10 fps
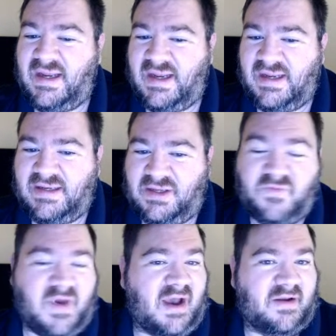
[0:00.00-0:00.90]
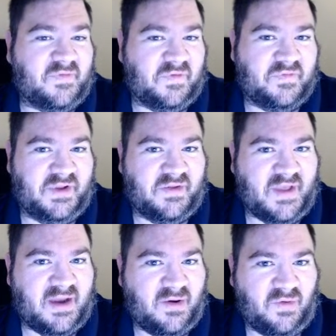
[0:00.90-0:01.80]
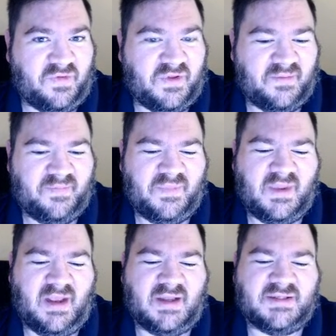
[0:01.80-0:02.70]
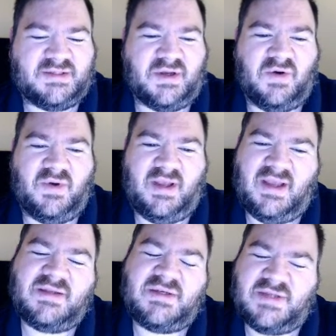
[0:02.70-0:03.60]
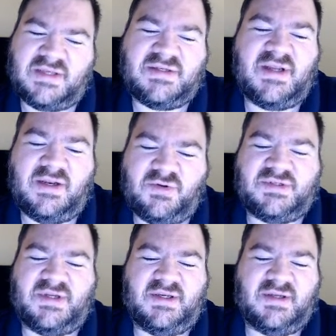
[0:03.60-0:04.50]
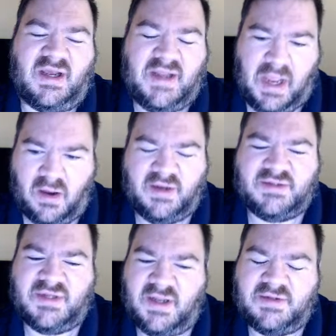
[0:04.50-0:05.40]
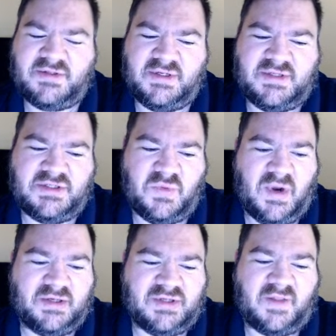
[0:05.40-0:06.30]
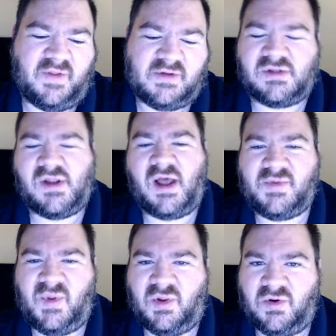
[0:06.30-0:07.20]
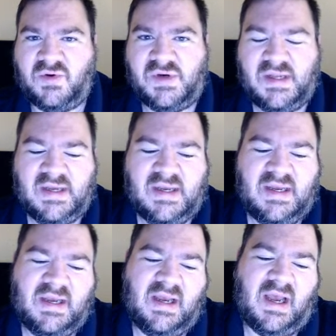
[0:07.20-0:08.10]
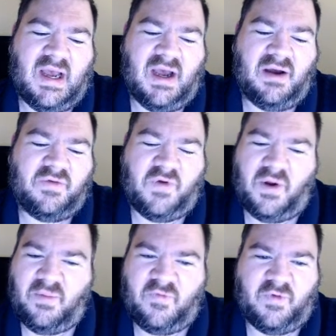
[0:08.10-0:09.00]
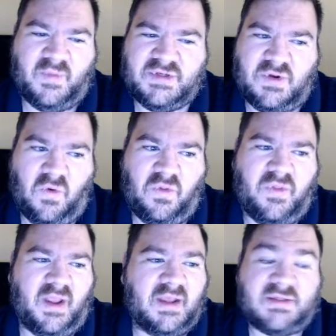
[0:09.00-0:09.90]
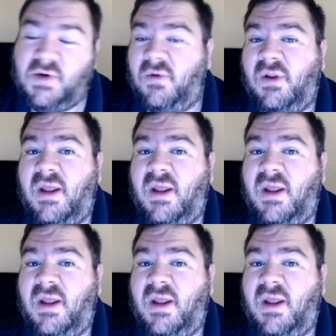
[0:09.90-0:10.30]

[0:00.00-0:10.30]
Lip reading: you got to fulfill that oath. And so it's an interesting account, and it's an interesting situation. I think there's a lot to be learned from this whole thing. And certainly,